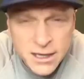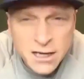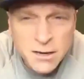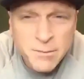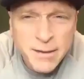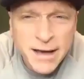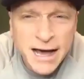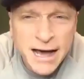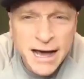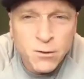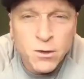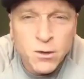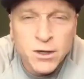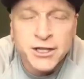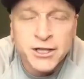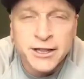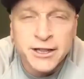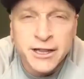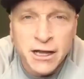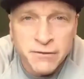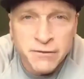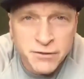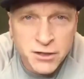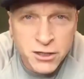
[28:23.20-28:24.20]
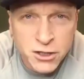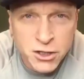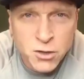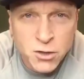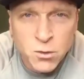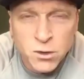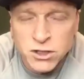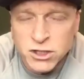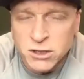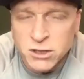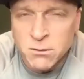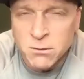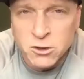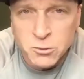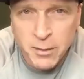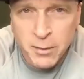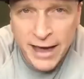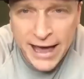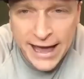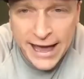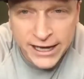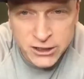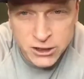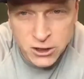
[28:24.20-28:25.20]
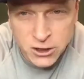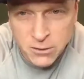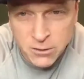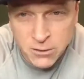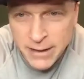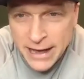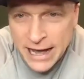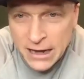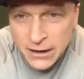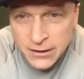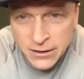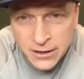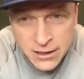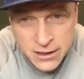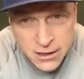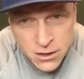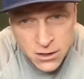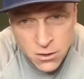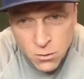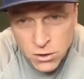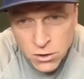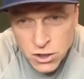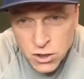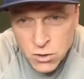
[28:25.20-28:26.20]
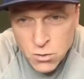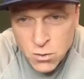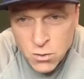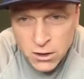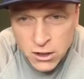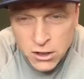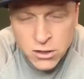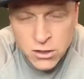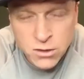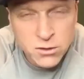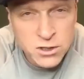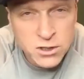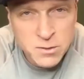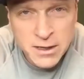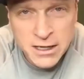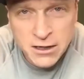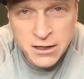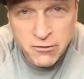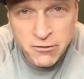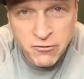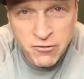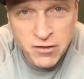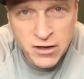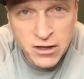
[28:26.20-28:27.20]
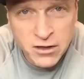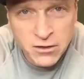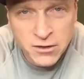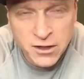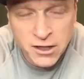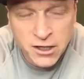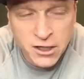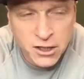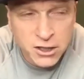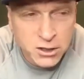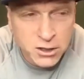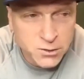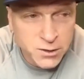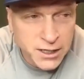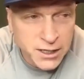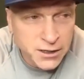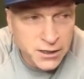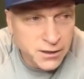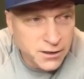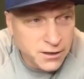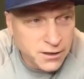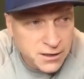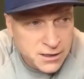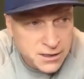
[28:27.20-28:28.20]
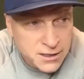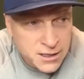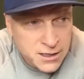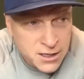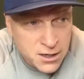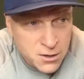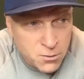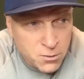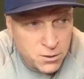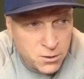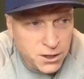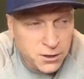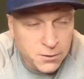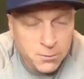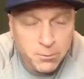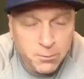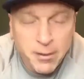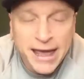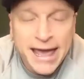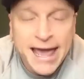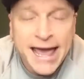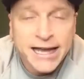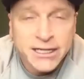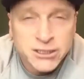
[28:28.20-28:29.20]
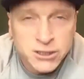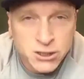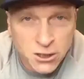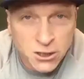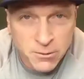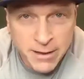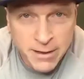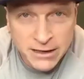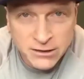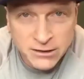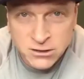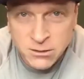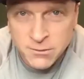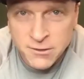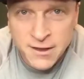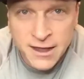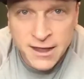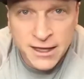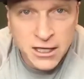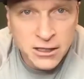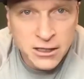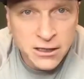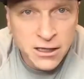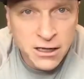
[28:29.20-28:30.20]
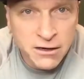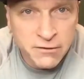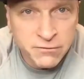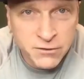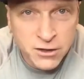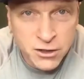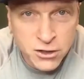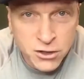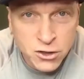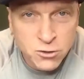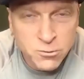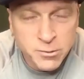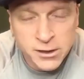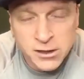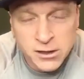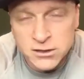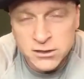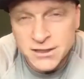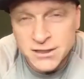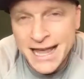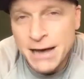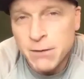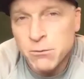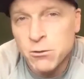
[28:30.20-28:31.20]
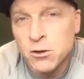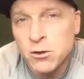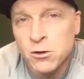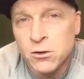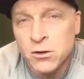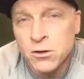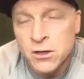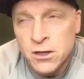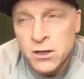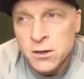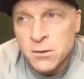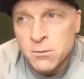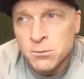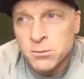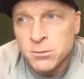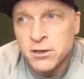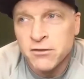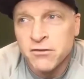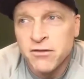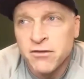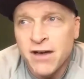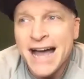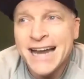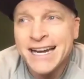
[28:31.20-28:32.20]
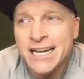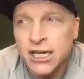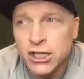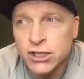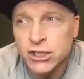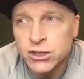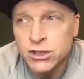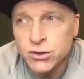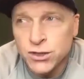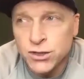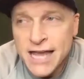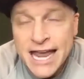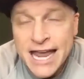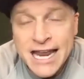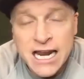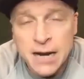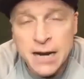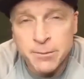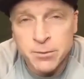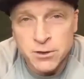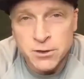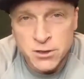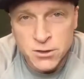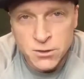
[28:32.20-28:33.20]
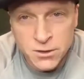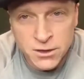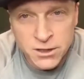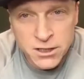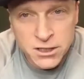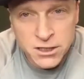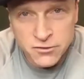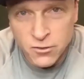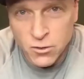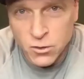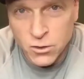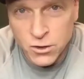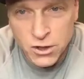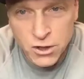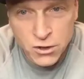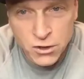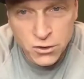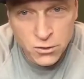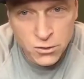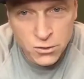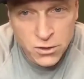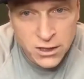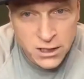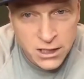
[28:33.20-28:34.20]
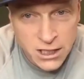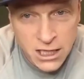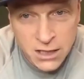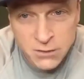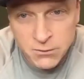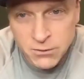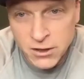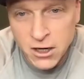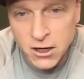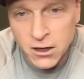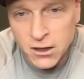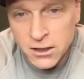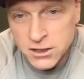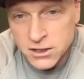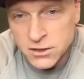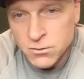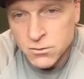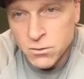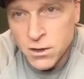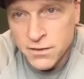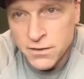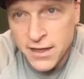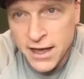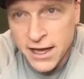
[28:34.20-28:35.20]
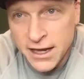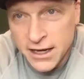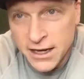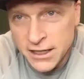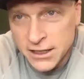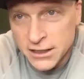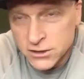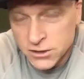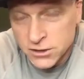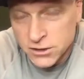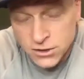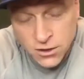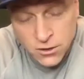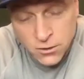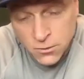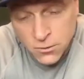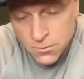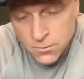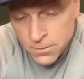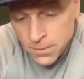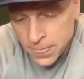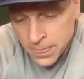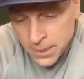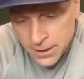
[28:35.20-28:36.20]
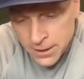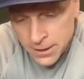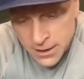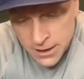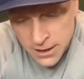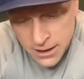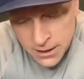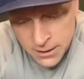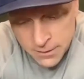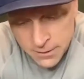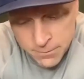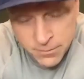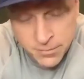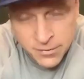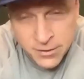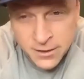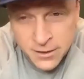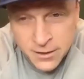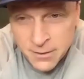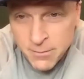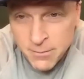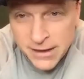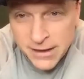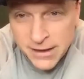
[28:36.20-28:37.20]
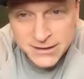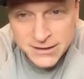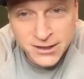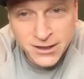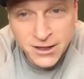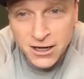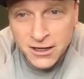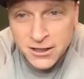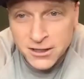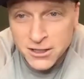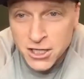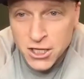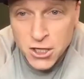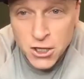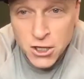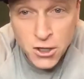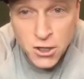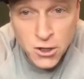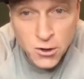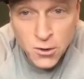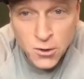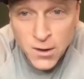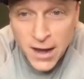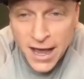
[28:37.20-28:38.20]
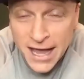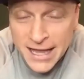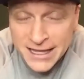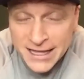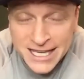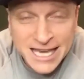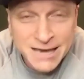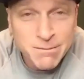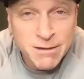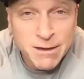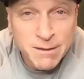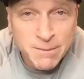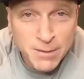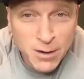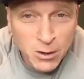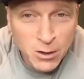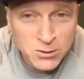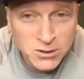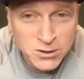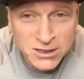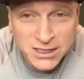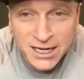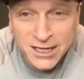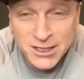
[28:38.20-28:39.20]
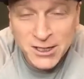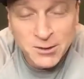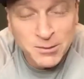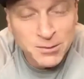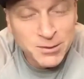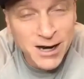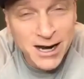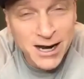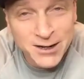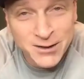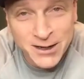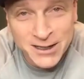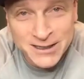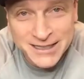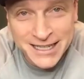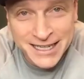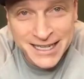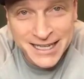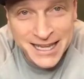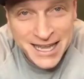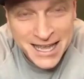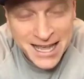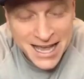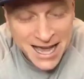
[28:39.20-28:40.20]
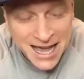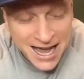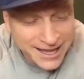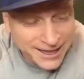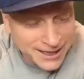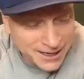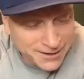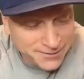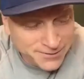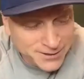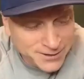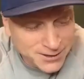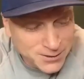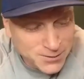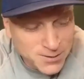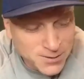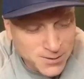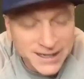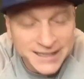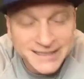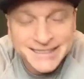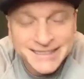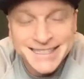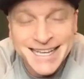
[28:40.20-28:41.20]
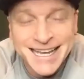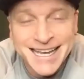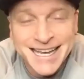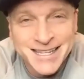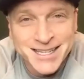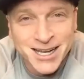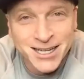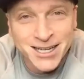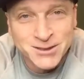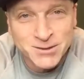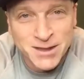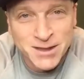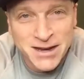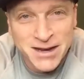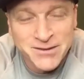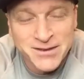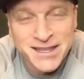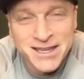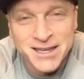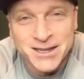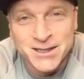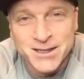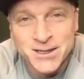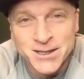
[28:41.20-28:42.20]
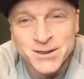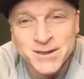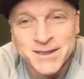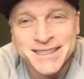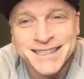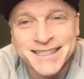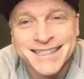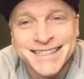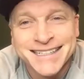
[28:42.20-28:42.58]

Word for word: about what you love to do, what you're most passionate about, what you want to do is be in a field in a career where you're passionate about something that you love to do because that will provide and create opportunities for you in regards of what that is. So um, best of luck to you and keep me posted on your progress. I, I'd love to uh, stay in touch with everything you're doing.